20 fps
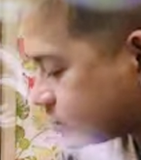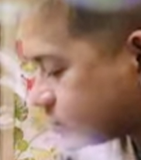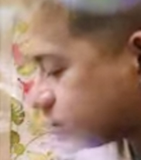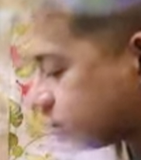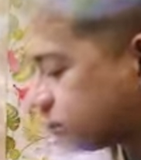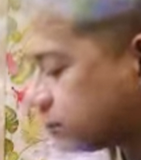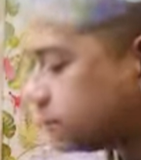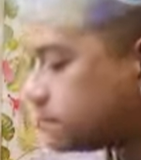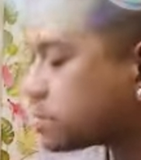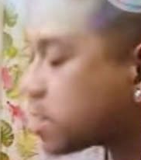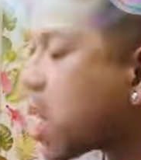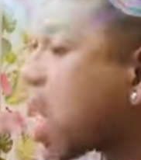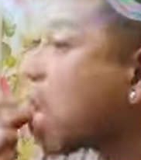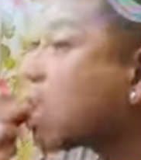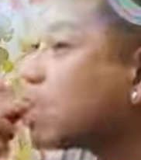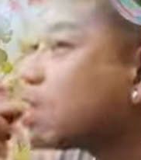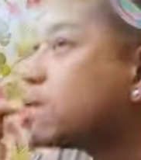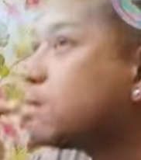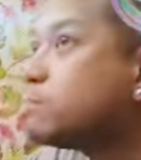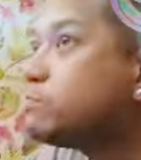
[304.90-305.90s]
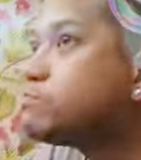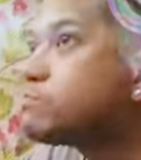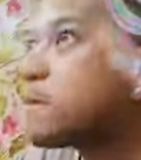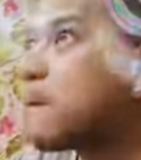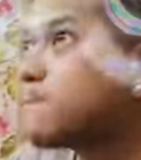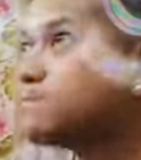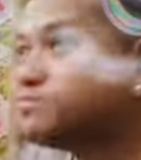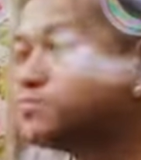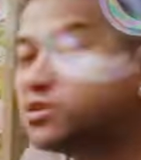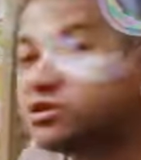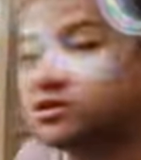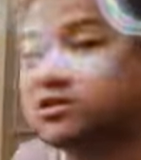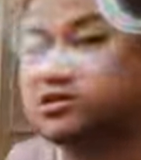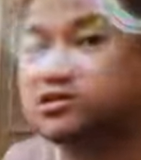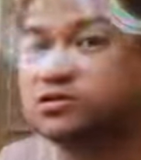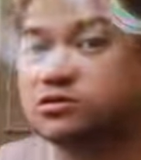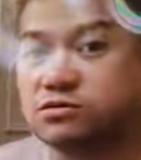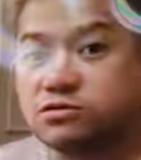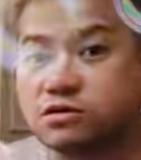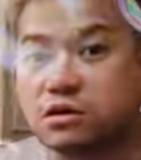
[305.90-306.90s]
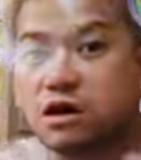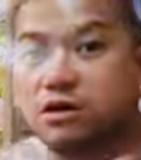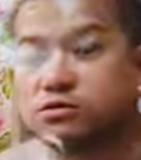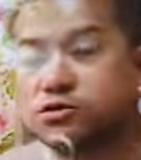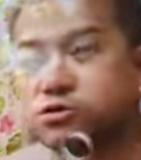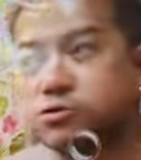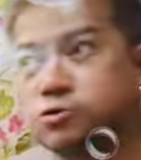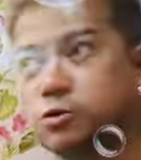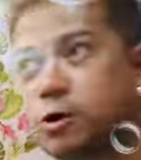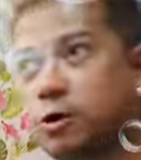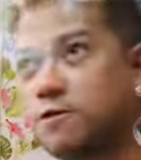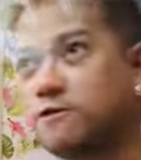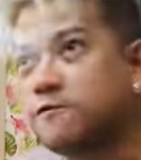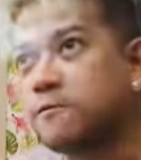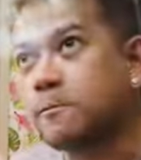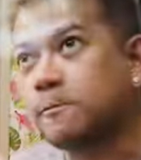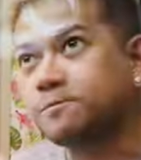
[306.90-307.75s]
So, there's this concoction of